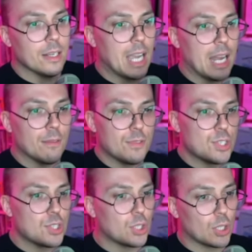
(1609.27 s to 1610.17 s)
kind of
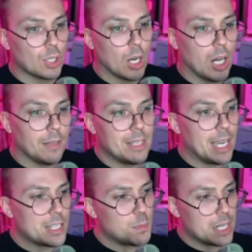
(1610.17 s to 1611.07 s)
skirt all the
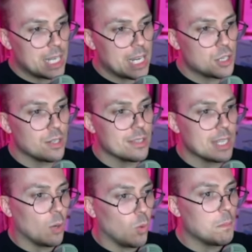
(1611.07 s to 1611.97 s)
expectations
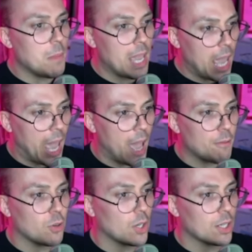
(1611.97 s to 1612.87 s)
that one may
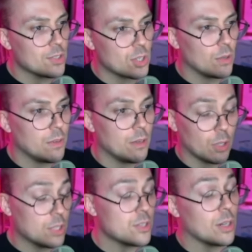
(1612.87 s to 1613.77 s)
have for a conservative
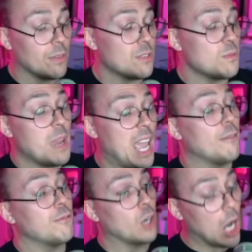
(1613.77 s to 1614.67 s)
or conservatives may
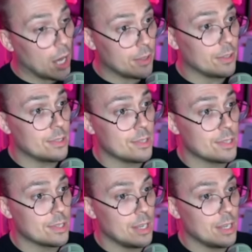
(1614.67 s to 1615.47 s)
have for others.